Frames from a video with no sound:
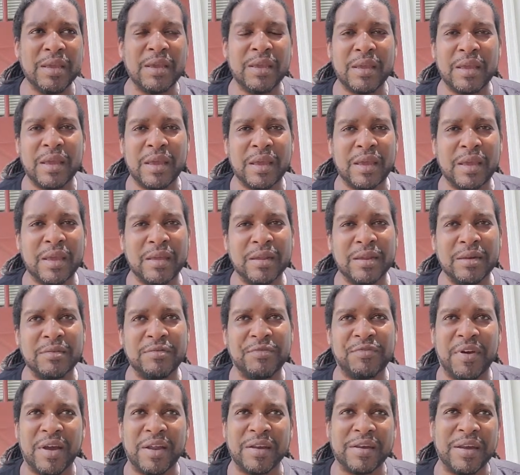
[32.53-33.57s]
and
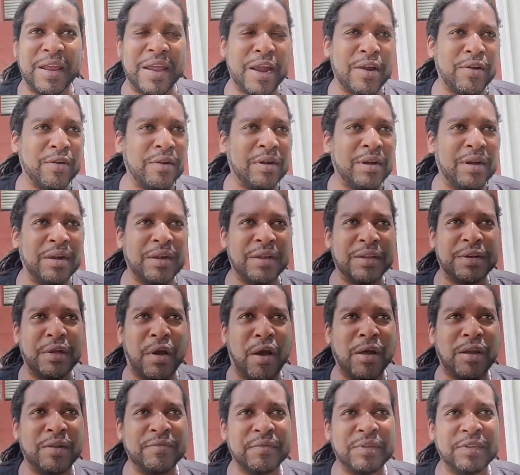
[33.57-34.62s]
Fundera and
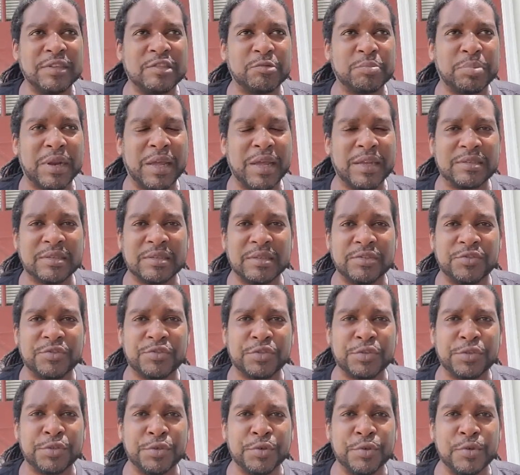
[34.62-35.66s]
all of these places
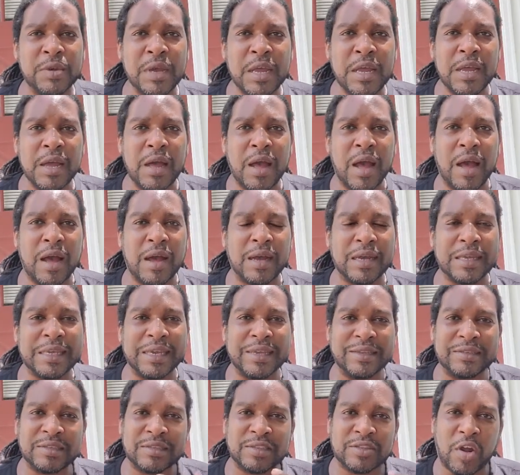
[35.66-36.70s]
to
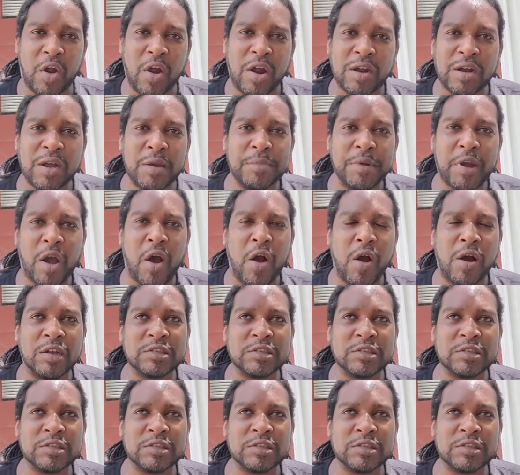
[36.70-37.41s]
get startup costs,